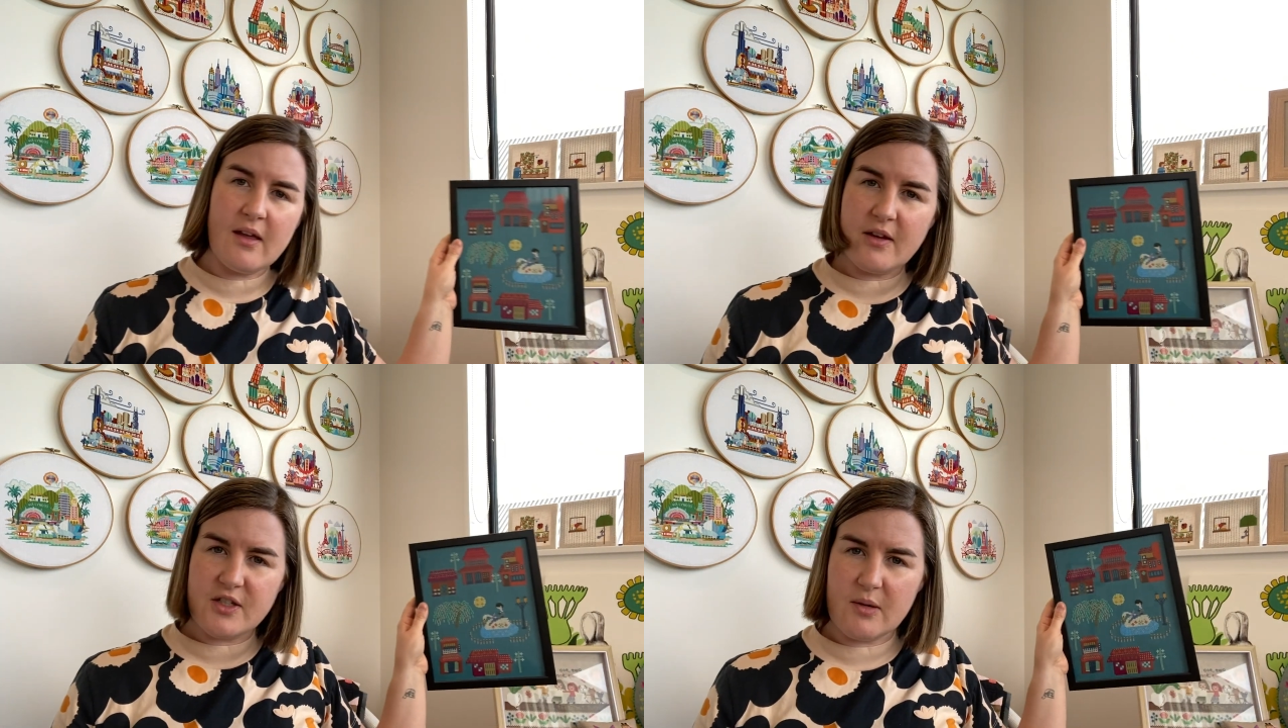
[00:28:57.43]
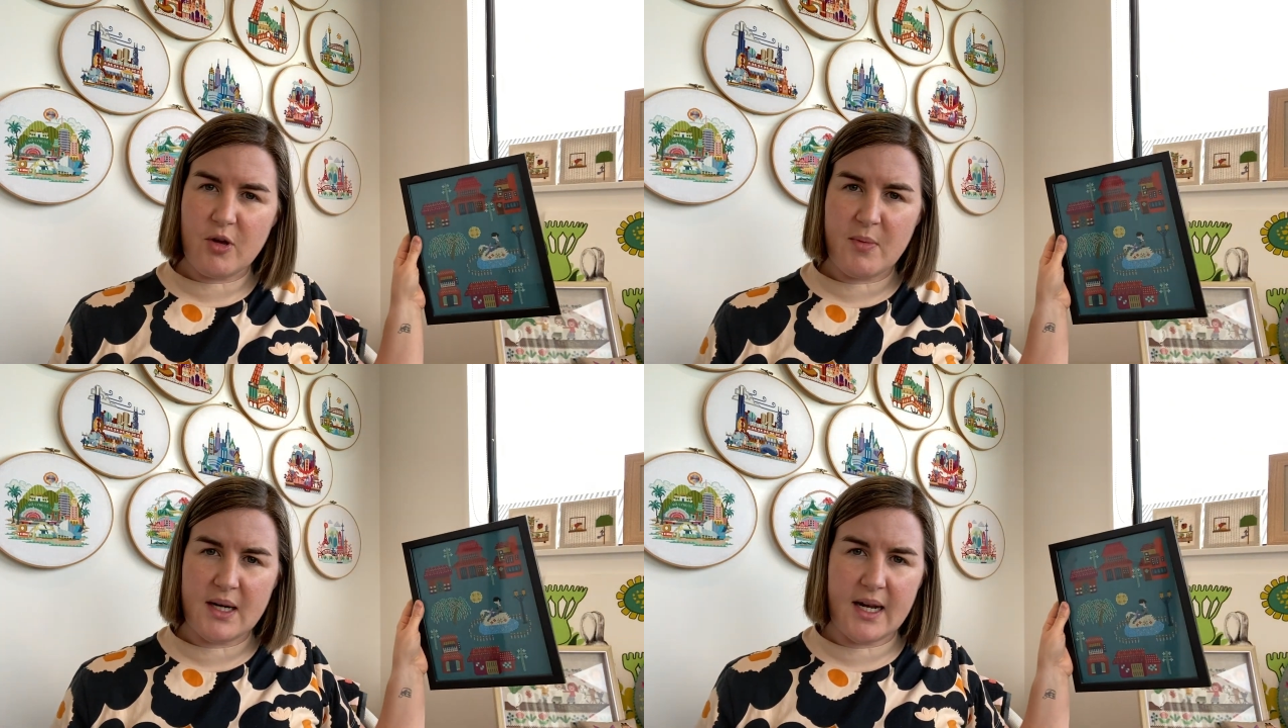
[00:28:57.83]
it was on a
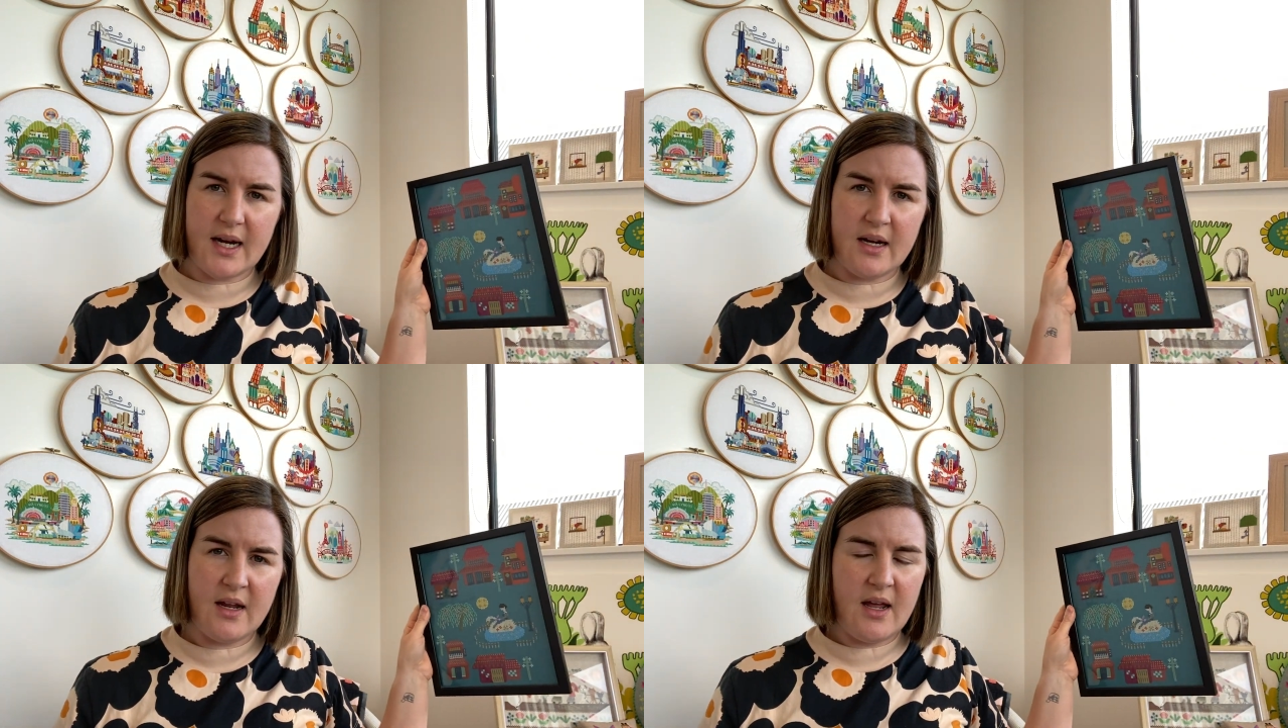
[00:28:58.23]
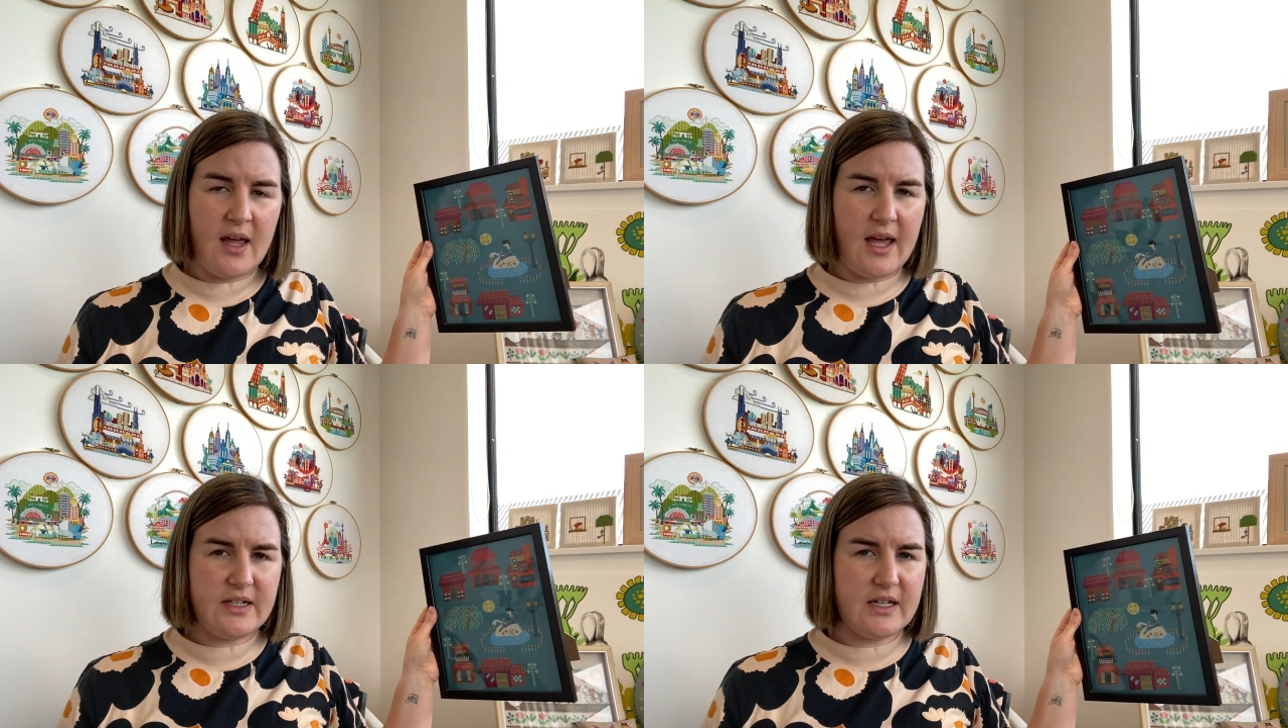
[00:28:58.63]
permanent linen.
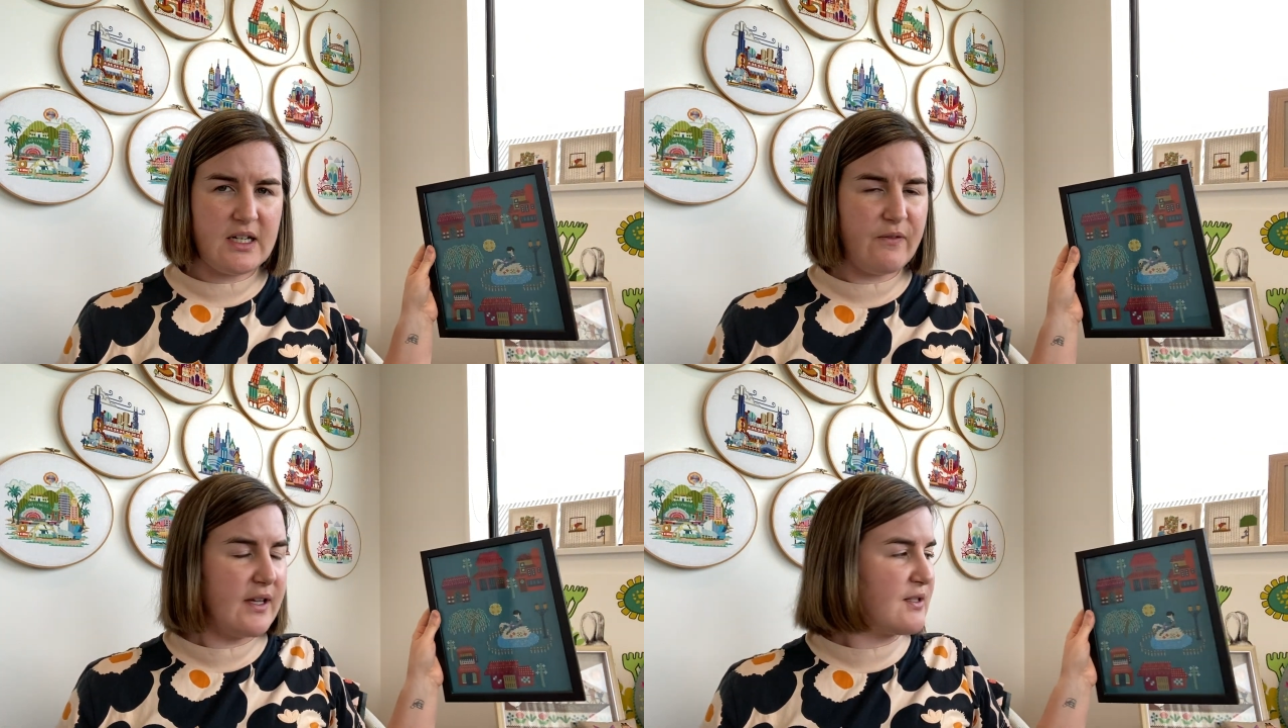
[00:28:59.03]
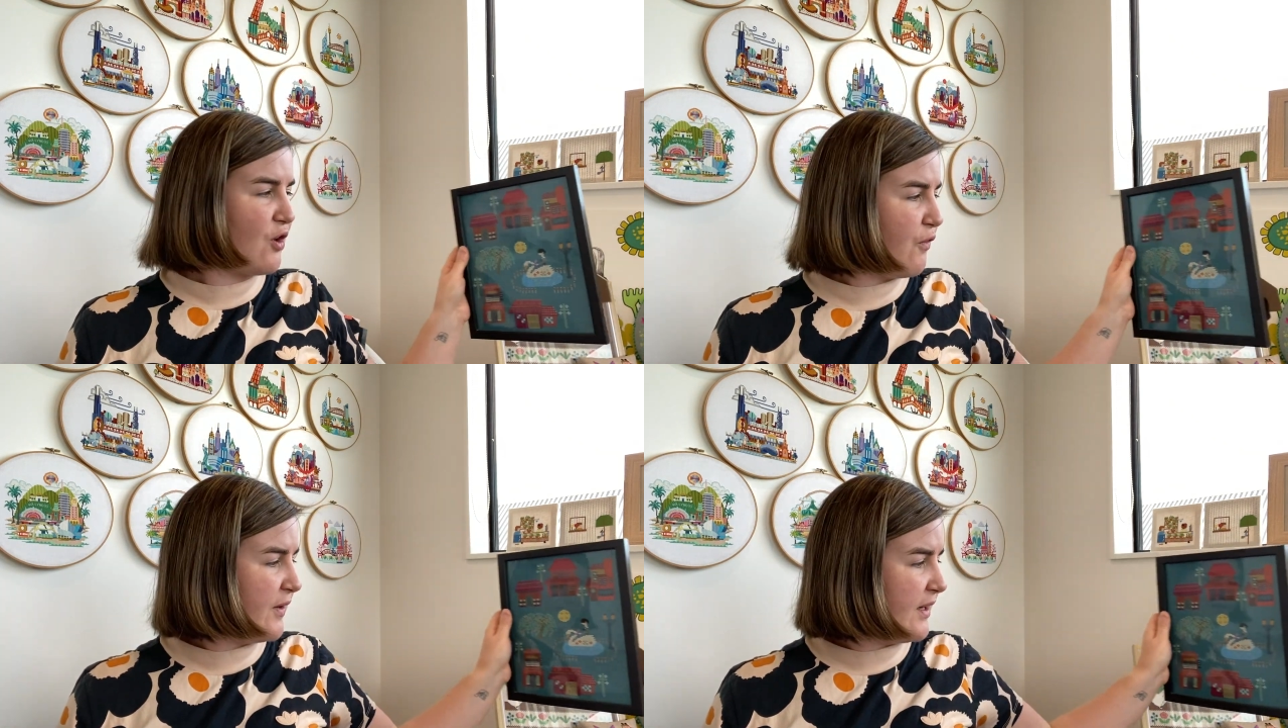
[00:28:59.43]
It did definitely soften